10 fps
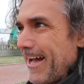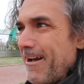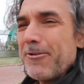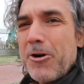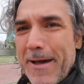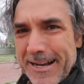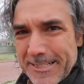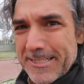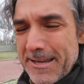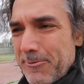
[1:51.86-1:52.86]
I'll go back
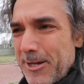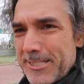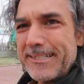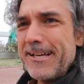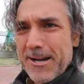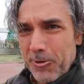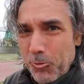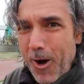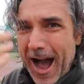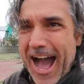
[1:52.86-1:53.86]
to the same question.
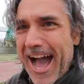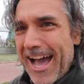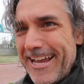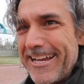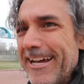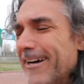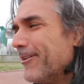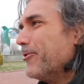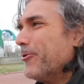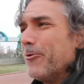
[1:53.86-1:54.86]
Why?
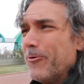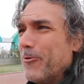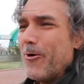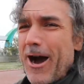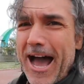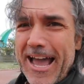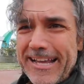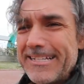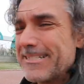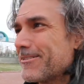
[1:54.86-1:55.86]
Why
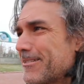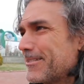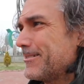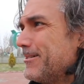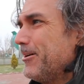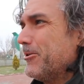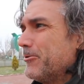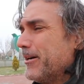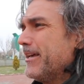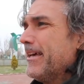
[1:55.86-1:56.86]
is there
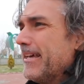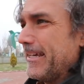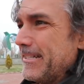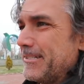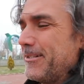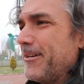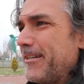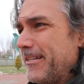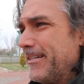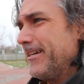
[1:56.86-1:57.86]
snow in
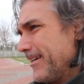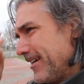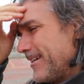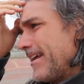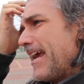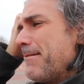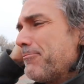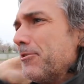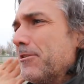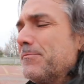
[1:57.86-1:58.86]
Turkey in
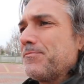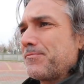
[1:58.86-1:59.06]
April?